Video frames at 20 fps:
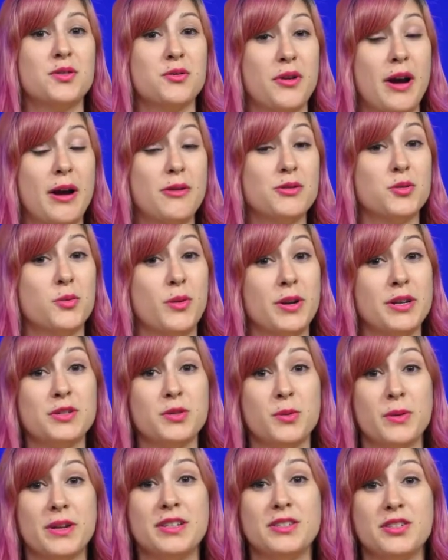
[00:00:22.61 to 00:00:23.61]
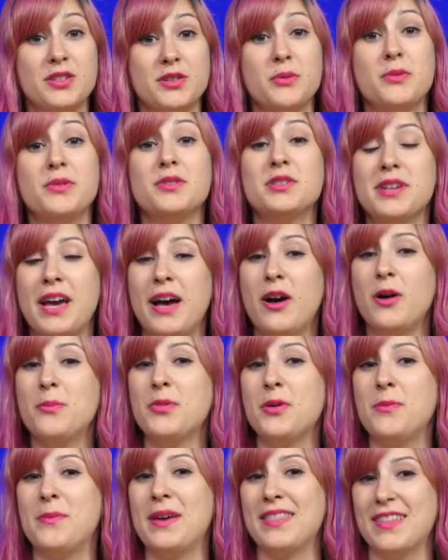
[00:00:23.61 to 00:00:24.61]
throughout 2022 to help
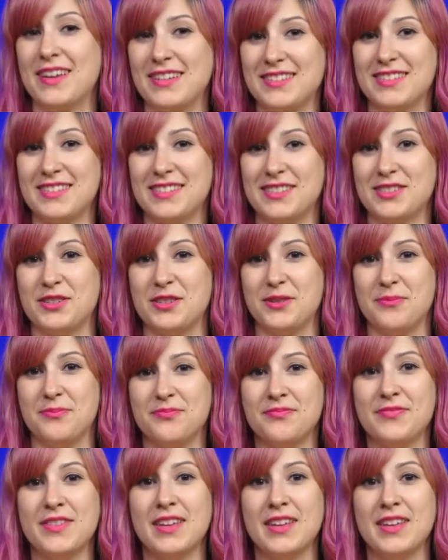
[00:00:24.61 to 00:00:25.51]
you make that decision.